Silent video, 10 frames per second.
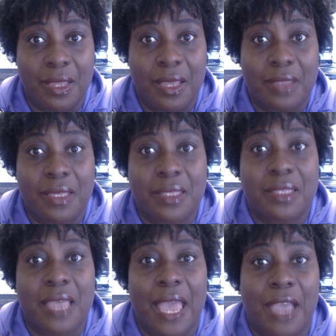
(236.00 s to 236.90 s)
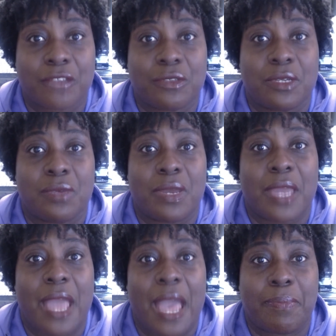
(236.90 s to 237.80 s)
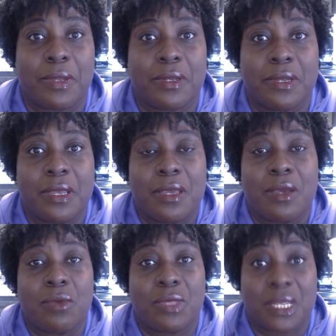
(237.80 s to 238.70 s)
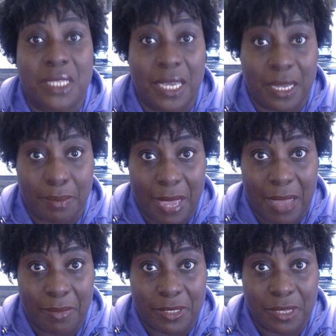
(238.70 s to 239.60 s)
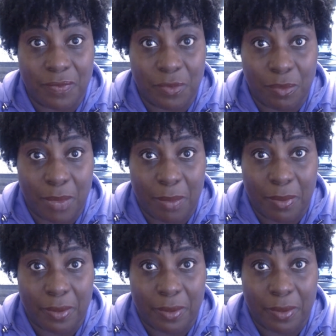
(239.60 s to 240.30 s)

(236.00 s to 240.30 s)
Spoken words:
This is actually what happened with the Ten Commandments, if you remember.